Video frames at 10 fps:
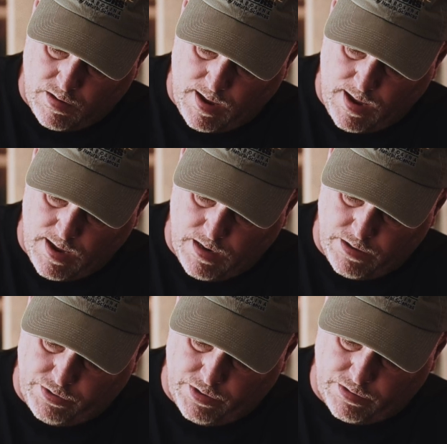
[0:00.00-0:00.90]
And
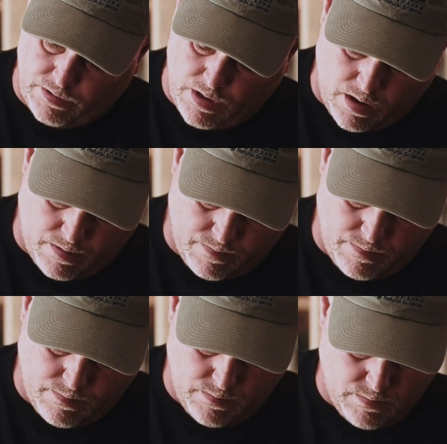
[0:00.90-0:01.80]
it's just, I
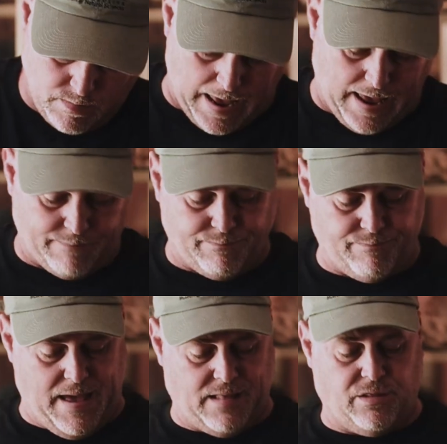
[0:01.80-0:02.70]

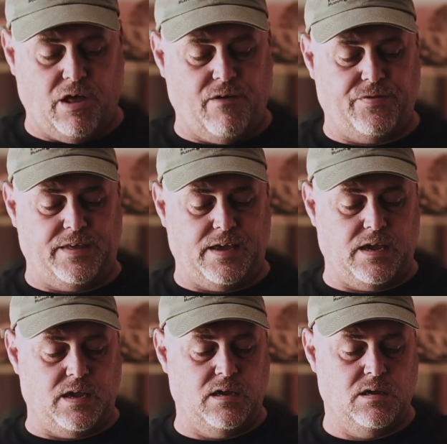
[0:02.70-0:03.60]
love
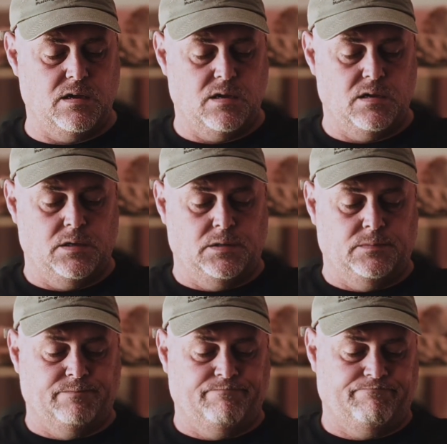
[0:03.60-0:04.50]
the
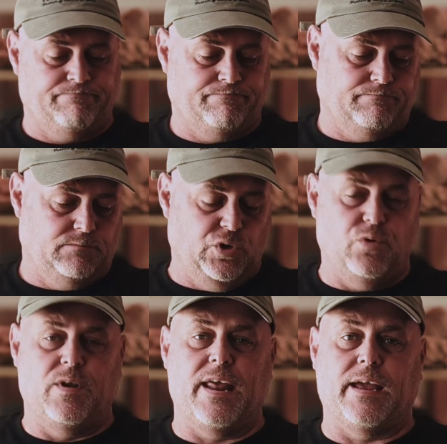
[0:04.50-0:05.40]

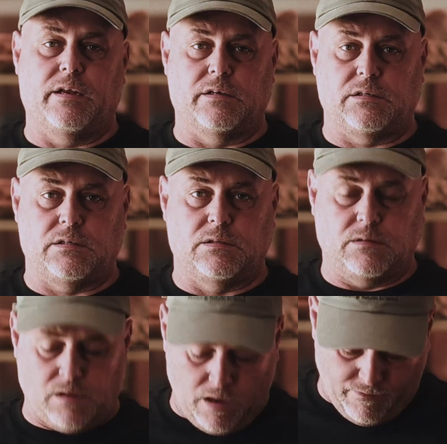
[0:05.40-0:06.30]
uniqueness
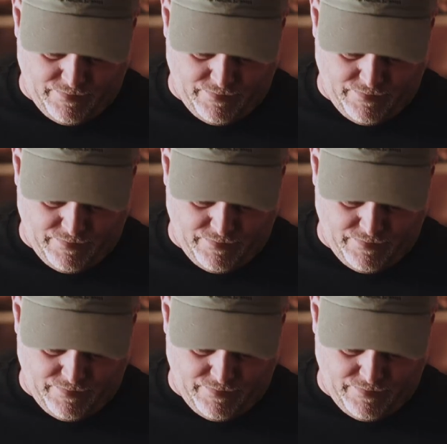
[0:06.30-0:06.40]
of